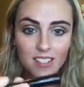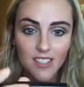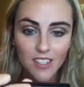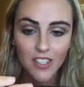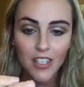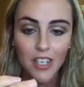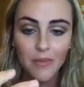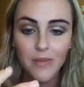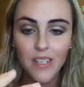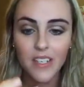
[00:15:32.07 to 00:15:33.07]
our
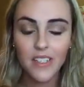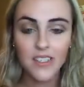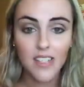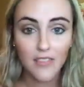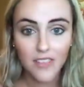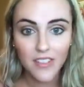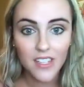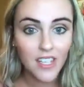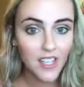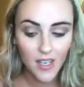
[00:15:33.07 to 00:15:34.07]
cream is
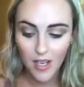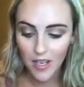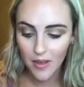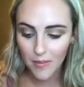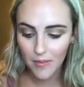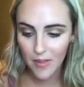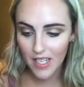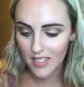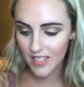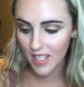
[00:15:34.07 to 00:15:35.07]
definitely
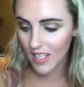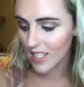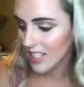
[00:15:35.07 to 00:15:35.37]
amazing.